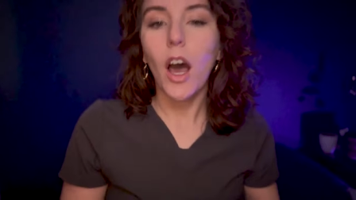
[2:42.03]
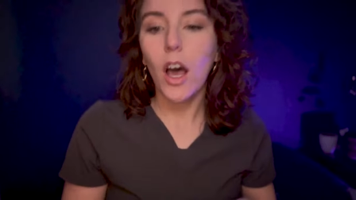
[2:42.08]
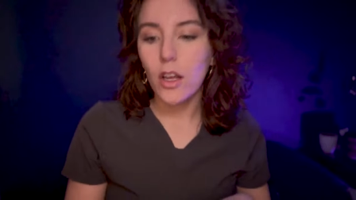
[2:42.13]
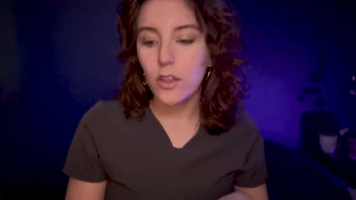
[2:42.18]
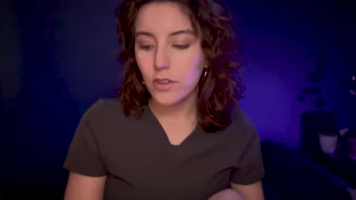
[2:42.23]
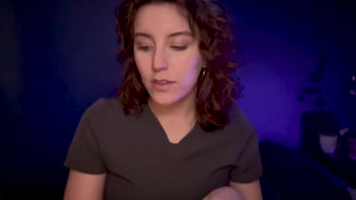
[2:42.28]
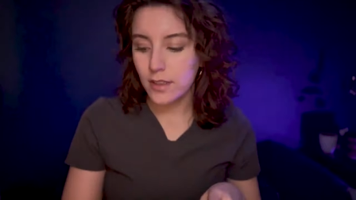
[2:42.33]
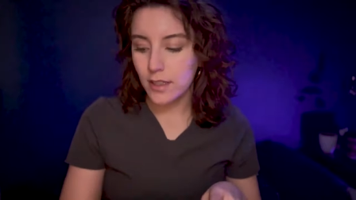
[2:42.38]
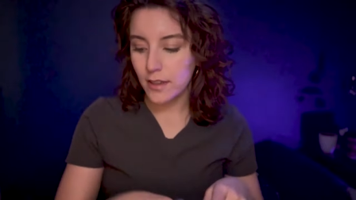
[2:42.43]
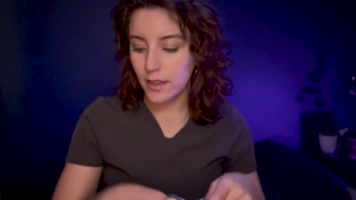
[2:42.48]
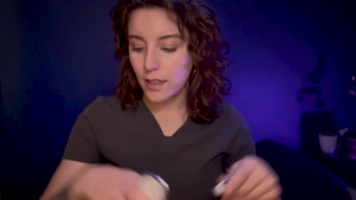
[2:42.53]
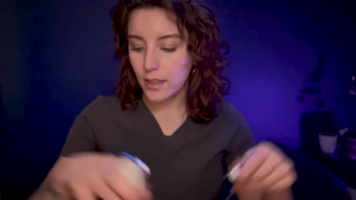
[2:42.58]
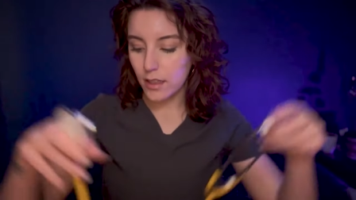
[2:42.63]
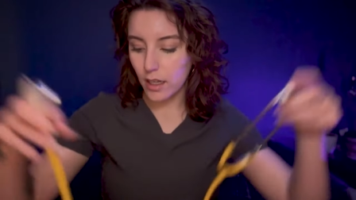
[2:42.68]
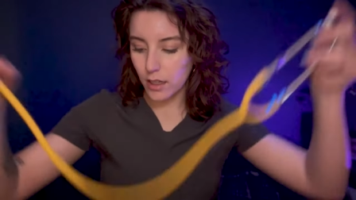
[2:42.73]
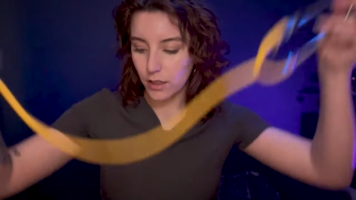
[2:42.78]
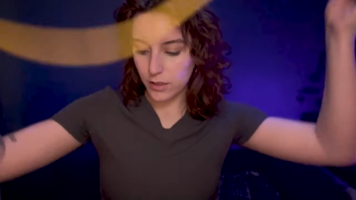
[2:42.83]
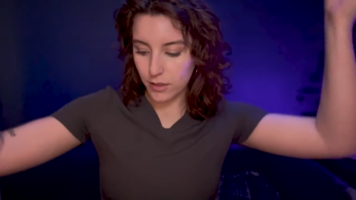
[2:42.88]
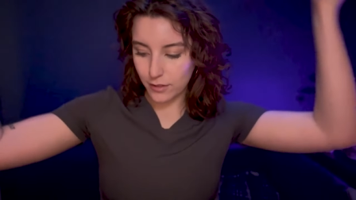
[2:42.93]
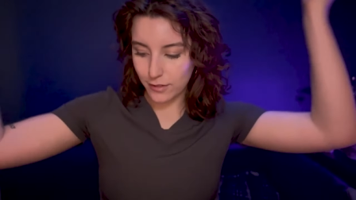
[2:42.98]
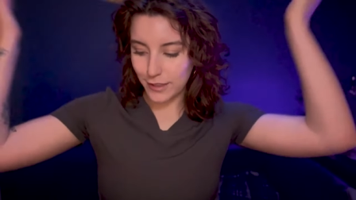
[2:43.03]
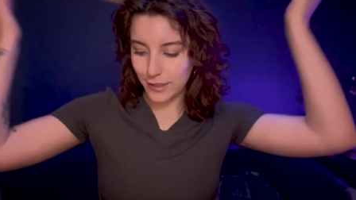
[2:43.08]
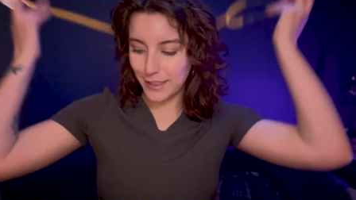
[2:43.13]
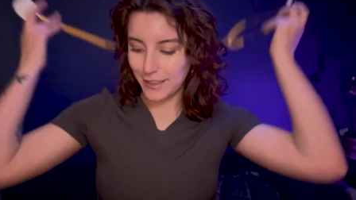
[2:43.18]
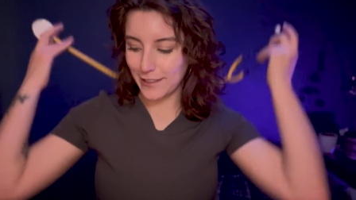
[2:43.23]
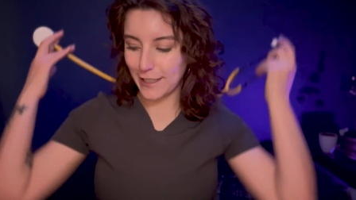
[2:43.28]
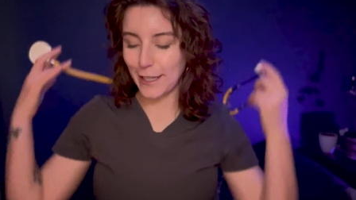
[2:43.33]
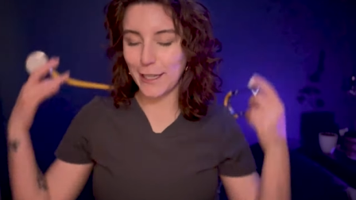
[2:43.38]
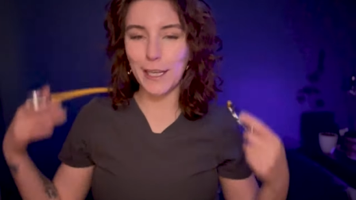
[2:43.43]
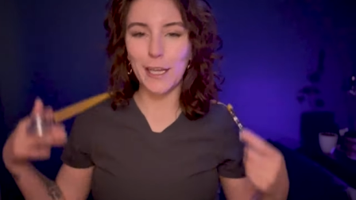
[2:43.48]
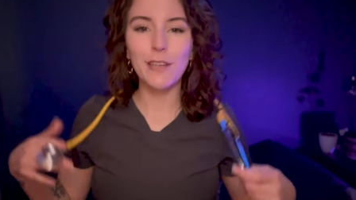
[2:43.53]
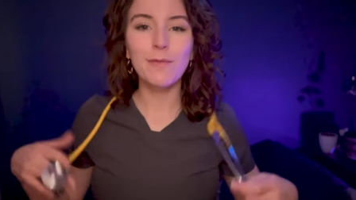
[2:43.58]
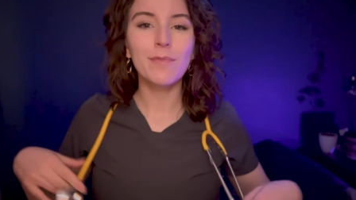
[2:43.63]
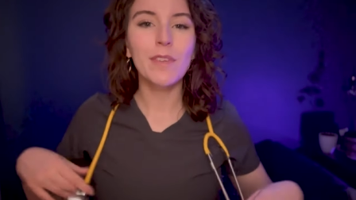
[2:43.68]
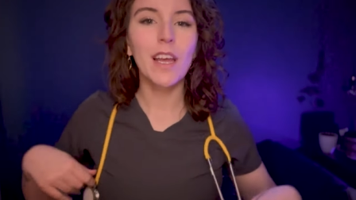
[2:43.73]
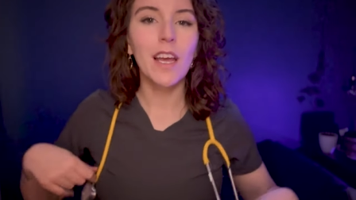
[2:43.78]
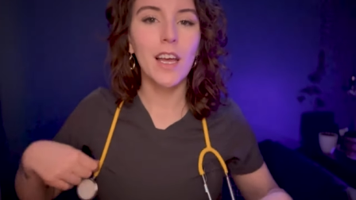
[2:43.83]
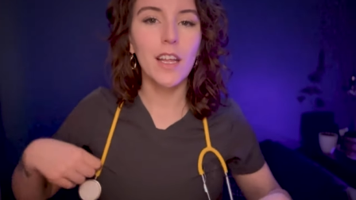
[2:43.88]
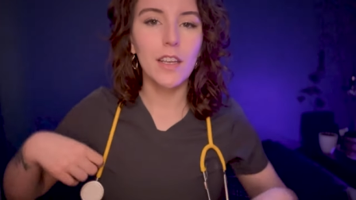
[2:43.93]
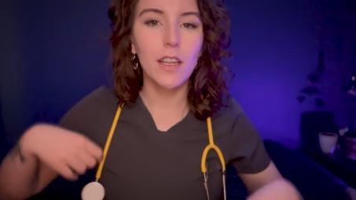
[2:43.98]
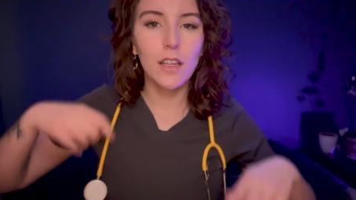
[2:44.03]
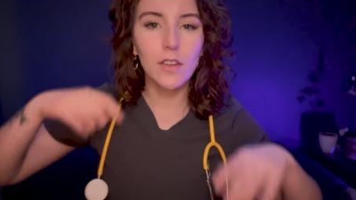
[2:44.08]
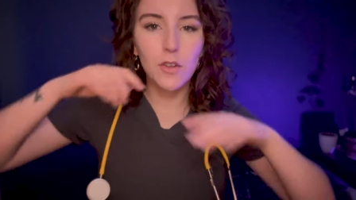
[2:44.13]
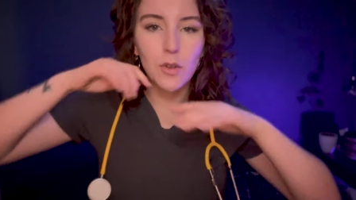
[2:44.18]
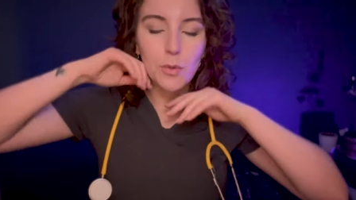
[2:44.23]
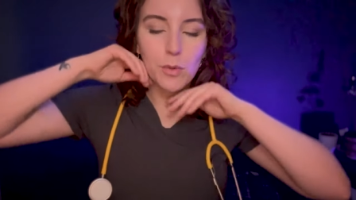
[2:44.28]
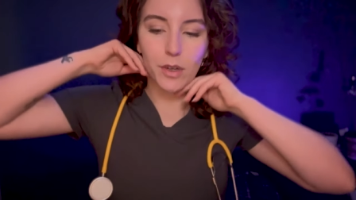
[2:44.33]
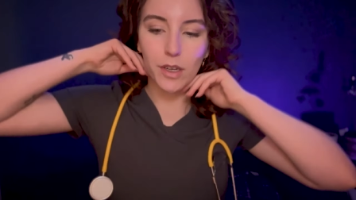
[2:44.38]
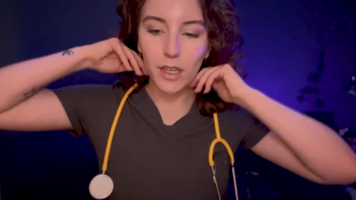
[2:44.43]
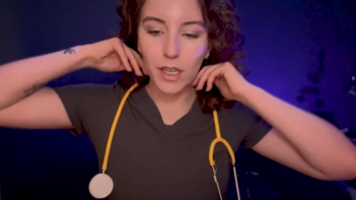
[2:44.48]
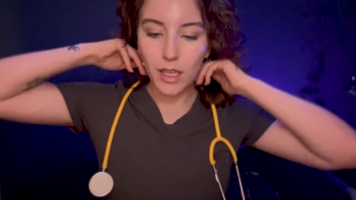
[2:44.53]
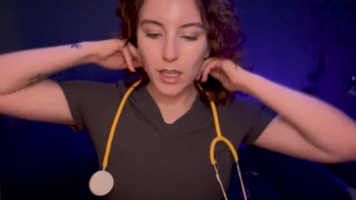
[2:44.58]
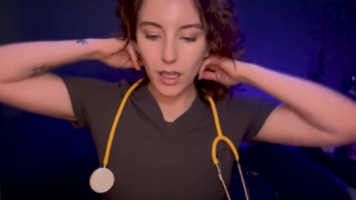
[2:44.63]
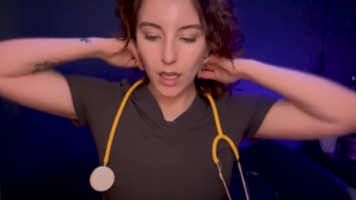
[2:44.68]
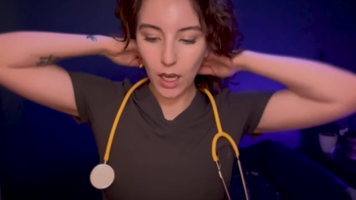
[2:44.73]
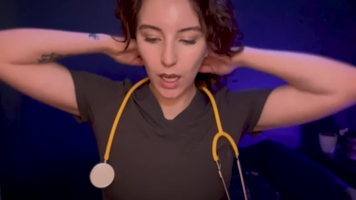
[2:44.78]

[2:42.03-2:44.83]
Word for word: I'll just have the doctor recheck it. Not to worry.